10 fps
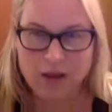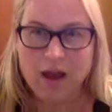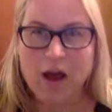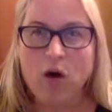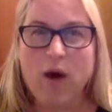
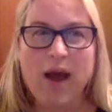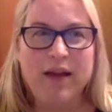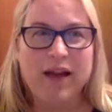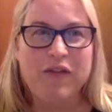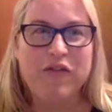I
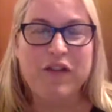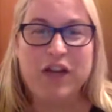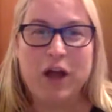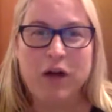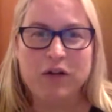have a
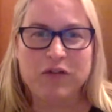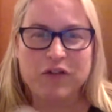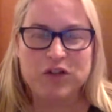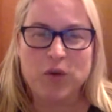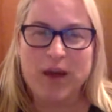videographer.
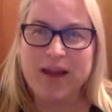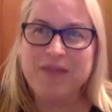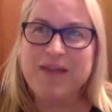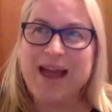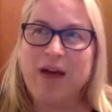So I have
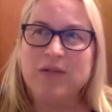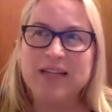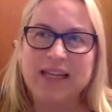now